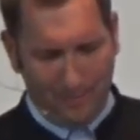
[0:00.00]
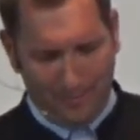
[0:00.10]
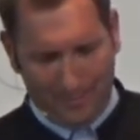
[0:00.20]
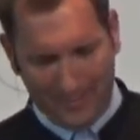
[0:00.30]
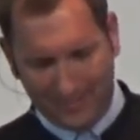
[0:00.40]

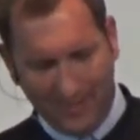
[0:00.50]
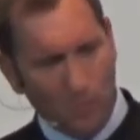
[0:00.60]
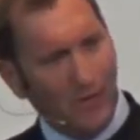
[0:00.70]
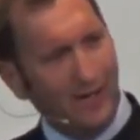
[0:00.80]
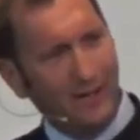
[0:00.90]
But
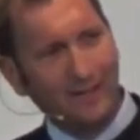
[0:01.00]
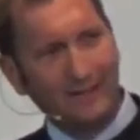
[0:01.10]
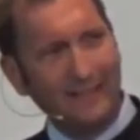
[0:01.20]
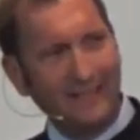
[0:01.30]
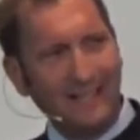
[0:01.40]
somewhere
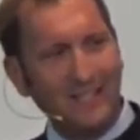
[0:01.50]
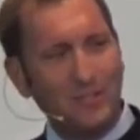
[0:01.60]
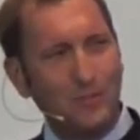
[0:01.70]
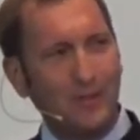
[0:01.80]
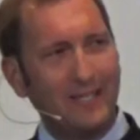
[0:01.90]
in the late
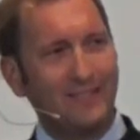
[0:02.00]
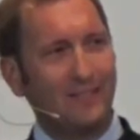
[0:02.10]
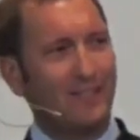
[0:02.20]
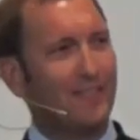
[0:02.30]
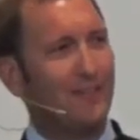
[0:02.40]
20s,
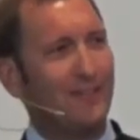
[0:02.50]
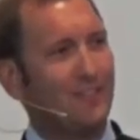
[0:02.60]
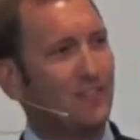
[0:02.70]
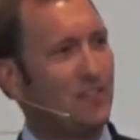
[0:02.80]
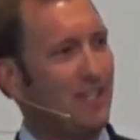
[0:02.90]
early
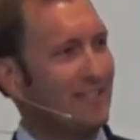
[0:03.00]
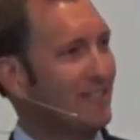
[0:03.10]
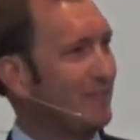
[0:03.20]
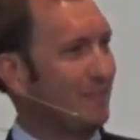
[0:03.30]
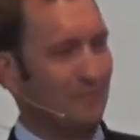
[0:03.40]
30s,
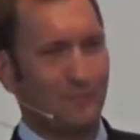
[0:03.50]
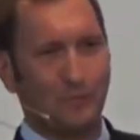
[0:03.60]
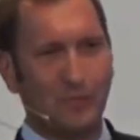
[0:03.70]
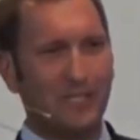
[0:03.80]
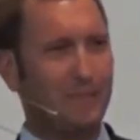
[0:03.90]
Jesus
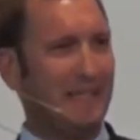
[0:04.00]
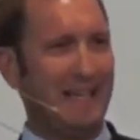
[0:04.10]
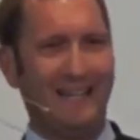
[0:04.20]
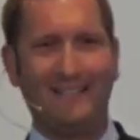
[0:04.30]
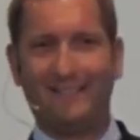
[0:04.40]
really
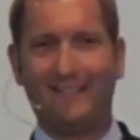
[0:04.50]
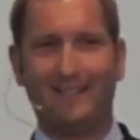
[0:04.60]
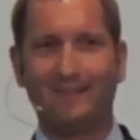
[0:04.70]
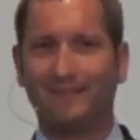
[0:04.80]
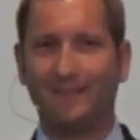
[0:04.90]
began
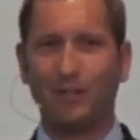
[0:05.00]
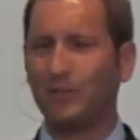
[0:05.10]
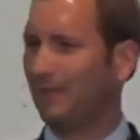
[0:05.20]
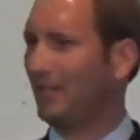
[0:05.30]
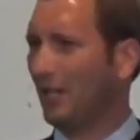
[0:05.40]
to do
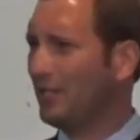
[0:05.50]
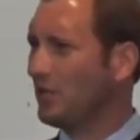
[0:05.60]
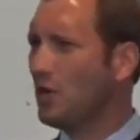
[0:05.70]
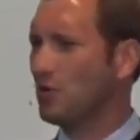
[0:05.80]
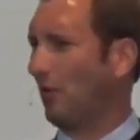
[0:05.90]
some
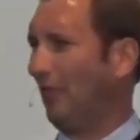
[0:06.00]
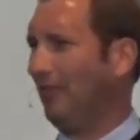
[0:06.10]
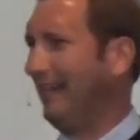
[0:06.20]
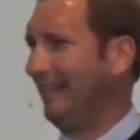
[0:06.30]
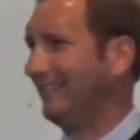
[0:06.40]
unusual
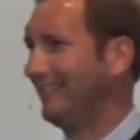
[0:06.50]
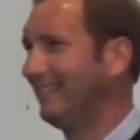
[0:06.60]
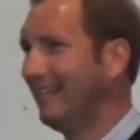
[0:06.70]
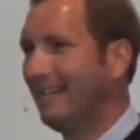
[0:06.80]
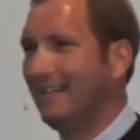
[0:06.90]
things.
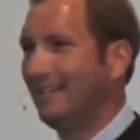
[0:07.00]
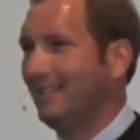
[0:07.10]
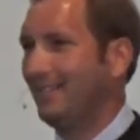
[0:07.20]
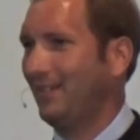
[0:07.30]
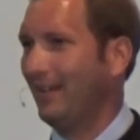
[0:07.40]
He
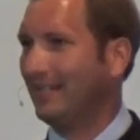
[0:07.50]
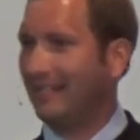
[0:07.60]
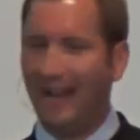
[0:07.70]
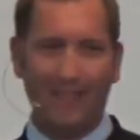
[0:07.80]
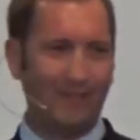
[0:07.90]
started
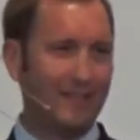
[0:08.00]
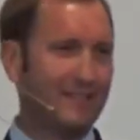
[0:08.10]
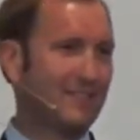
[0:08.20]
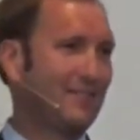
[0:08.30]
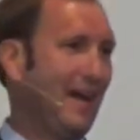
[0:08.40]
gathering these
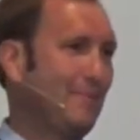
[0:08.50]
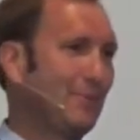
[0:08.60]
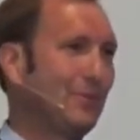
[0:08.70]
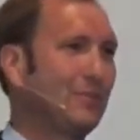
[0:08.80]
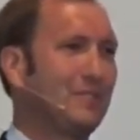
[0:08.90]

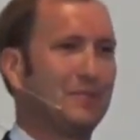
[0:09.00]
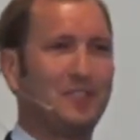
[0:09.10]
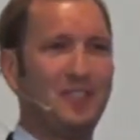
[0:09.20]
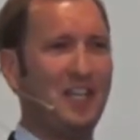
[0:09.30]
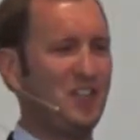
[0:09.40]
disciples. He
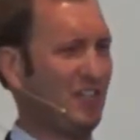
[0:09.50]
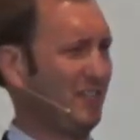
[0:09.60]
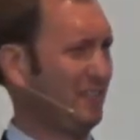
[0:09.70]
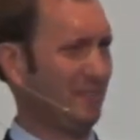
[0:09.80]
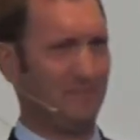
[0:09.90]
was
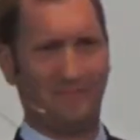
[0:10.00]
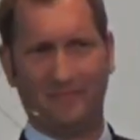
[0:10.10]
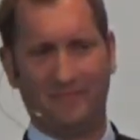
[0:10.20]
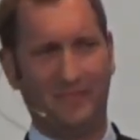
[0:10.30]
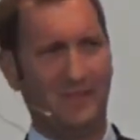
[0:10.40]
teaching
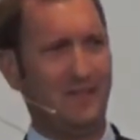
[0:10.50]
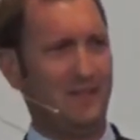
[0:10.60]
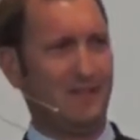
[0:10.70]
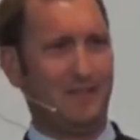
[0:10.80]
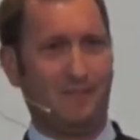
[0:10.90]
some
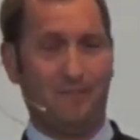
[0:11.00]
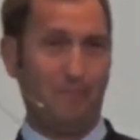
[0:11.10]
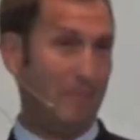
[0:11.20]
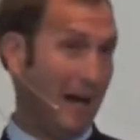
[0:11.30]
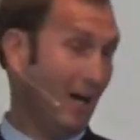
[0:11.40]

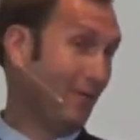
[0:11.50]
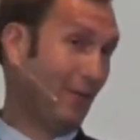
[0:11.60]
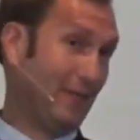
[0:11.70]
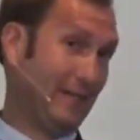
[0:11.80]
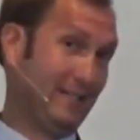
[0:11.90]

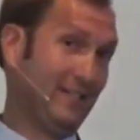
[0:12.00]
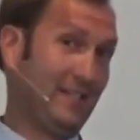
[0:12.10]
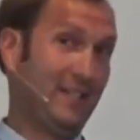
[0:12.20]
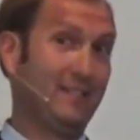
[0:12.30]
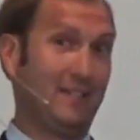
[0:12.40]
powerful things,
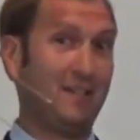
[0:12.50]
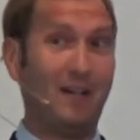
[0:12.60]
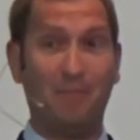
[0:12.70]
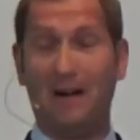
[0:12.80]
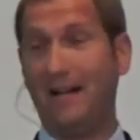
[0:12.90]
things that
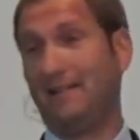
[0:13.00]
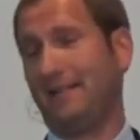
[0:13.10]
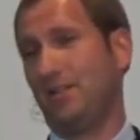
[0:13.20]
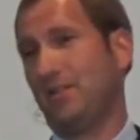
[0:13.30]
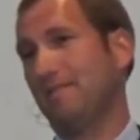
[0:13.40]
caught my
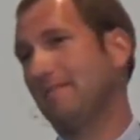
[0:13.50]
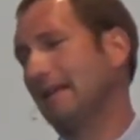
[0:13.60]
attention.